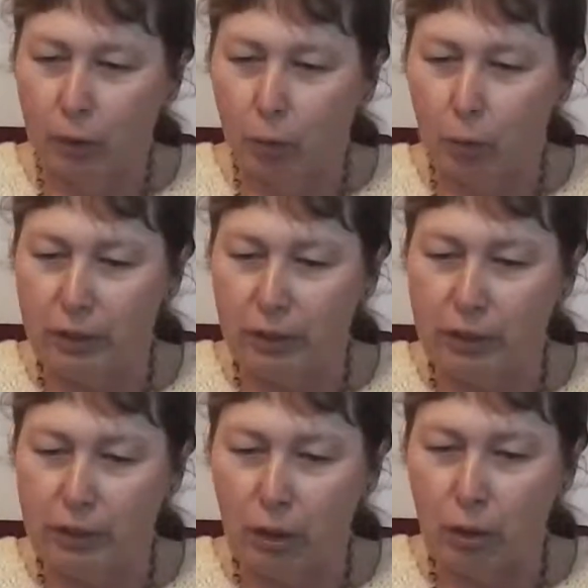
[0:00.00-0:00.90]
whether
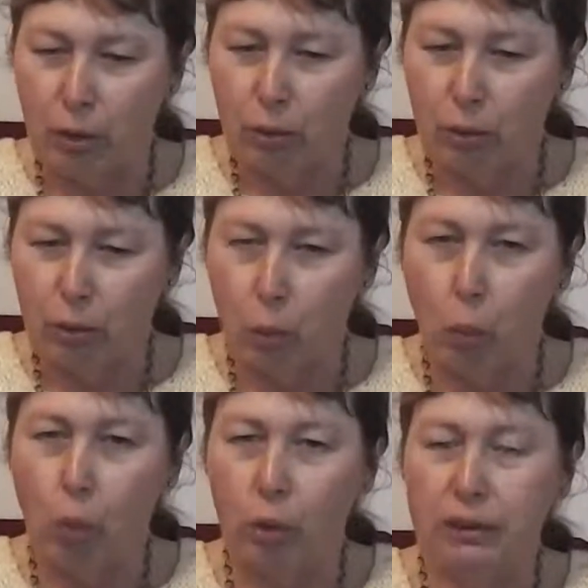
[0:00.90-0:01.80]
the
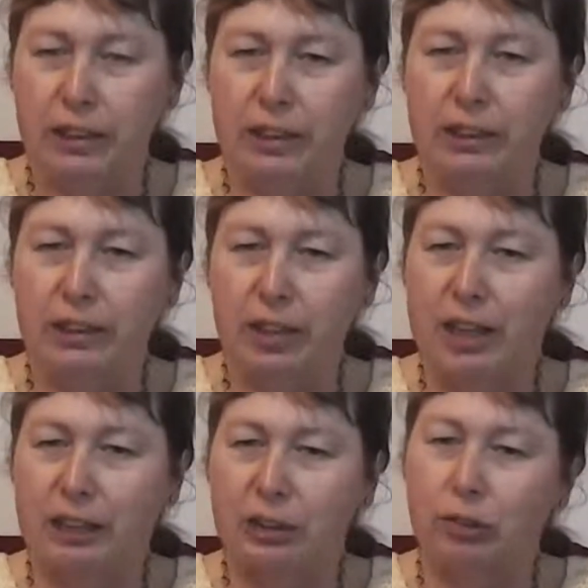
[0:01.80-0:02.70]
walk down the
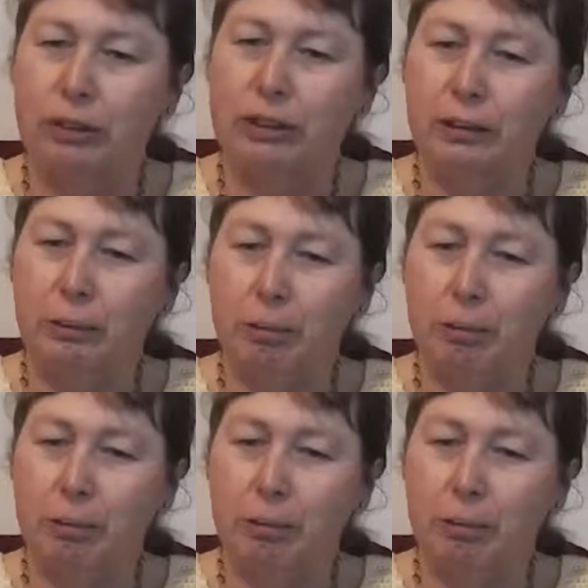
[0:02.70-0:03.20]
dark street and